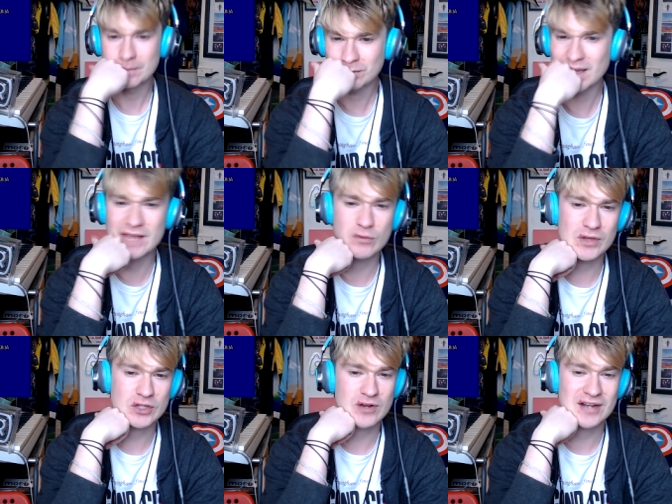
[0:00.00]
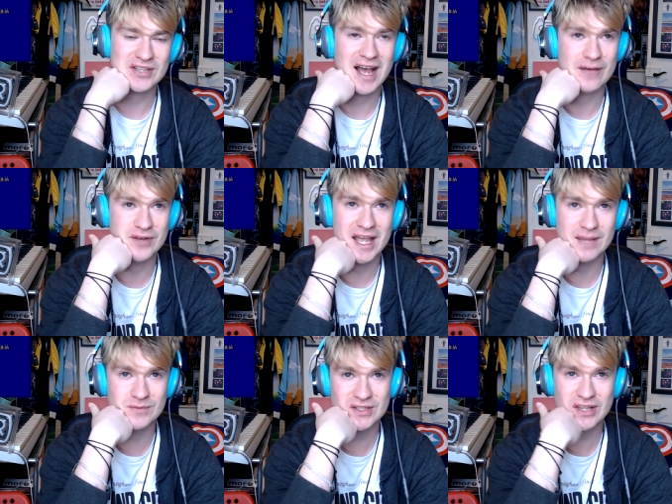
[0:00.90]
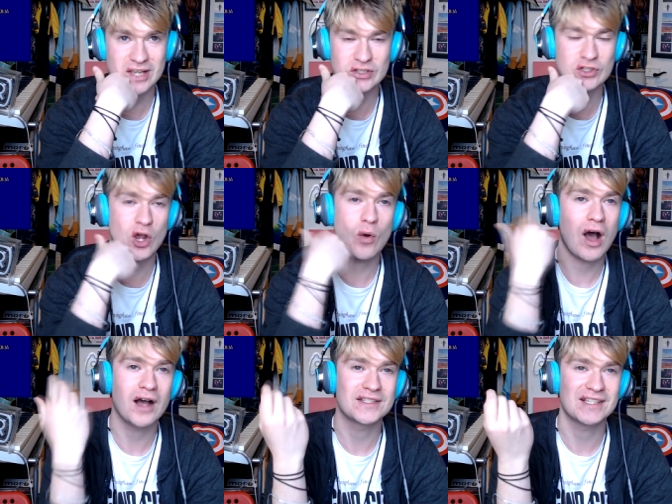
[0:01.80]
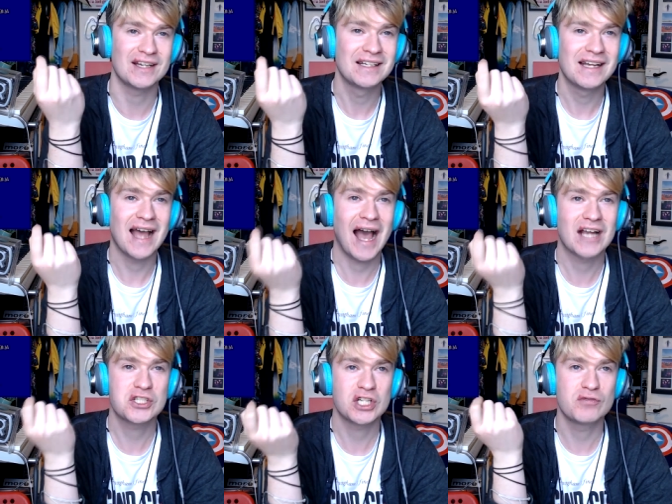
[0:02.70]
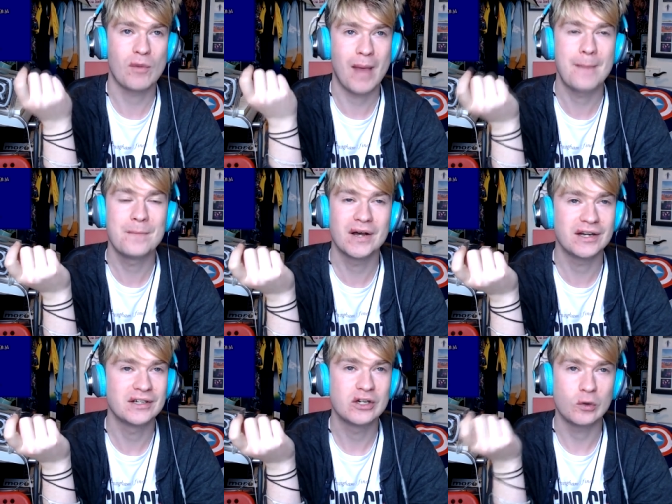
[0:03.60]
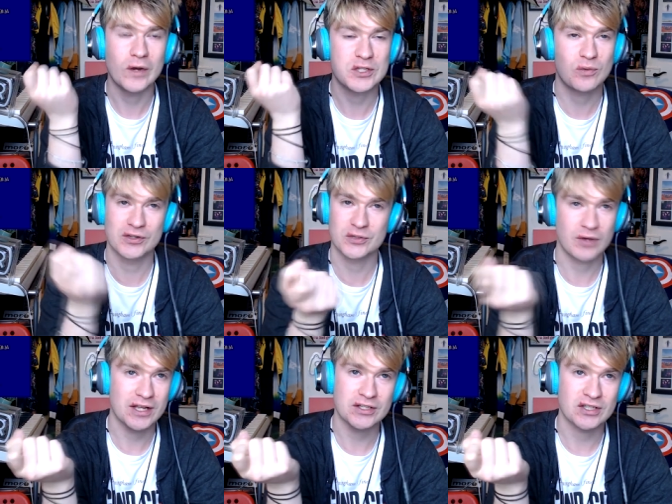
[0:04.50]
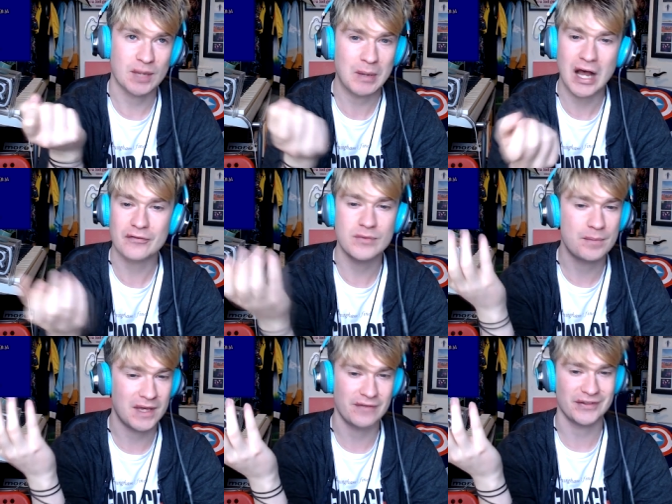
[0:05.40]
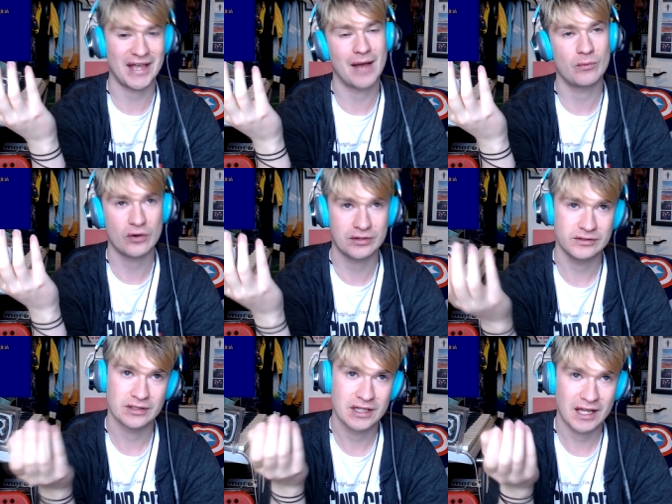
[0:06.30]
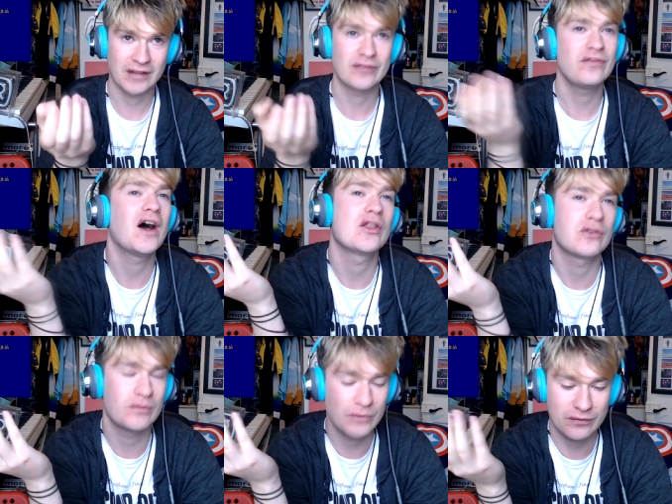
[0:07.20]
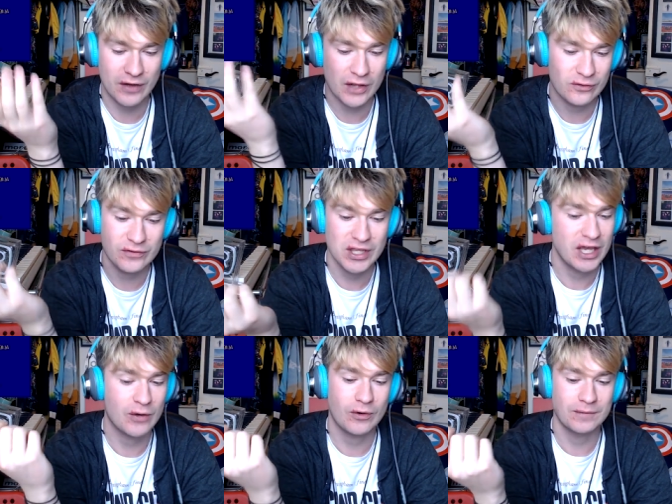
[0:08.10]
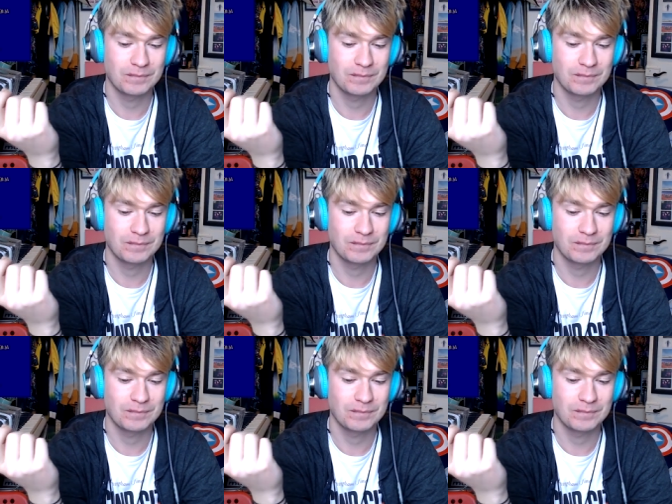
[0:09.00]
even with the tracks that have names, it's like so hard to actually remember which one's which, apart from the Beaver Dam one and the Father of the Year one.